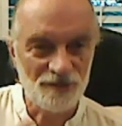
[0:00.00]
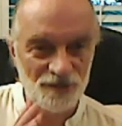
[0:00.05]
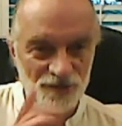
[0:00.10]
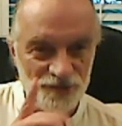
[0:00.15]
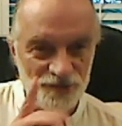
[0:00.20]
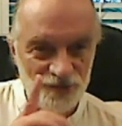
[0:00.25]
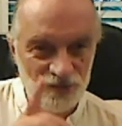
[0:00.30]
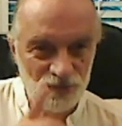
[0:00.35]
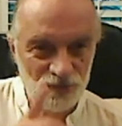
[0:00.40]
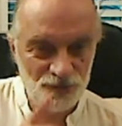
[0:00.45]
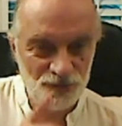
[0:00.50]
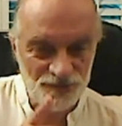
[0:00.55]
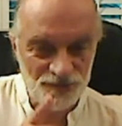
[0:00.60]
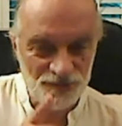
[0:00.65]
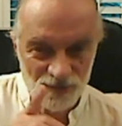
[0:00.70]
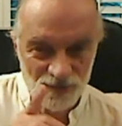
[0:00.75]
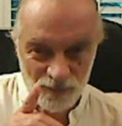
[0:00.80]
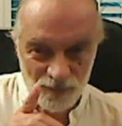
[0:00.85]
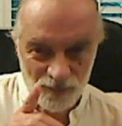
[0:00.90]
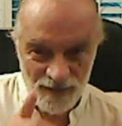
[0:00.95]
acute
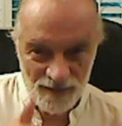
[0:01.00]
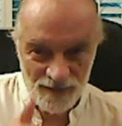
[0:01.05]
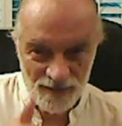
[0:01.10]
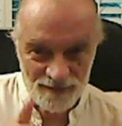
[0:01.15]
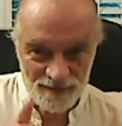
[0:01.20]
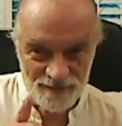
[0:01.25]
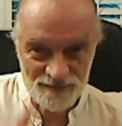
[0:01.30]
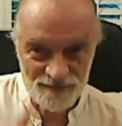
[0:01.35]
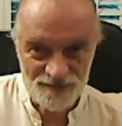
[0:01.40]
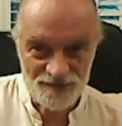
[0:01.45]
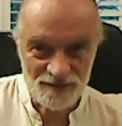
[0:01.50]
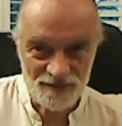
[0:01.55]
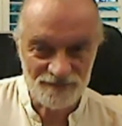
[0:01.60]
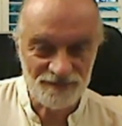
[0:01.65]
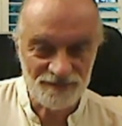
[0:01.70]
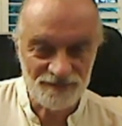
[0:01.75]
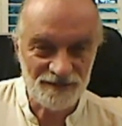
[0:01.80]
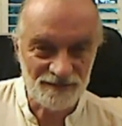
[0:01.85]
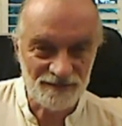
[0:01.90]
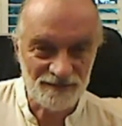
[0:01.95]
awareness
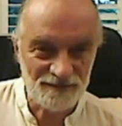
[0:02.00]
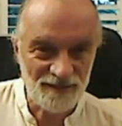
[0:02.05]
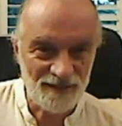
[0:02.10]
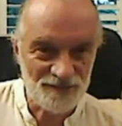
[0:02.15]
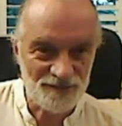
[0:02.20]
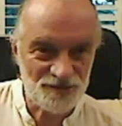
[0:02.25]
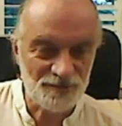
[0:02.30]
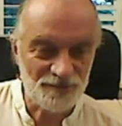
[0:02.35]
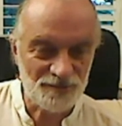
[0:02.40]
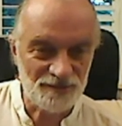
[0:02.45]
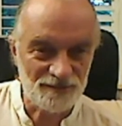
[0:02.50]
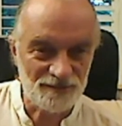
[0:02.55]
of the attachment.